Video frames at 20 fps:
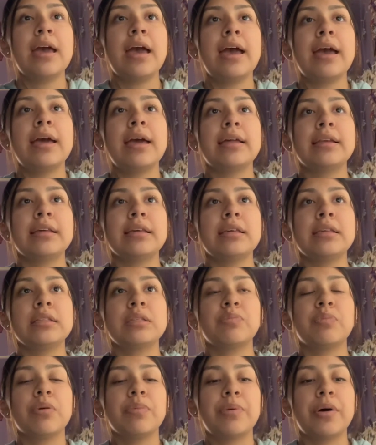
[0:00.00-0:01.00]
and he's
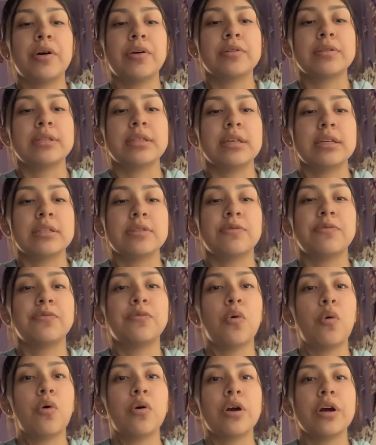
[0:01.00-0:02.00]
proposed this
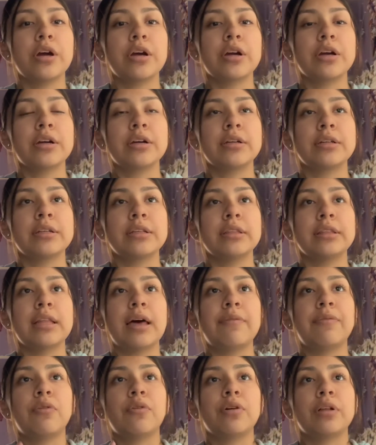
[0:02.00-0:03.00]

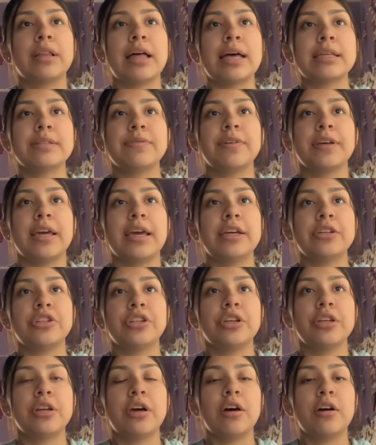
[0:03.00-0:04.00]
4-level
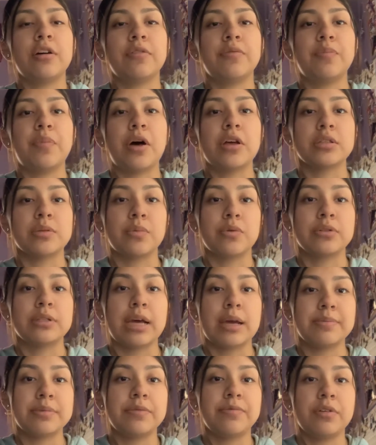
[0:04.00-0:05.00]
classification of possible
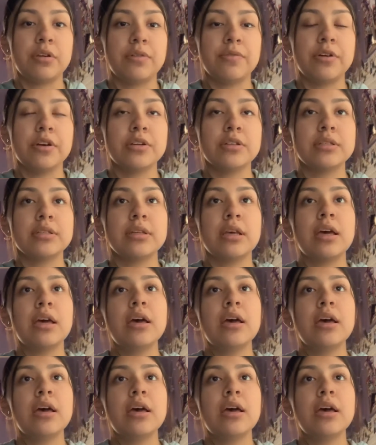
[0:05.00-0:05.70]
types of universe.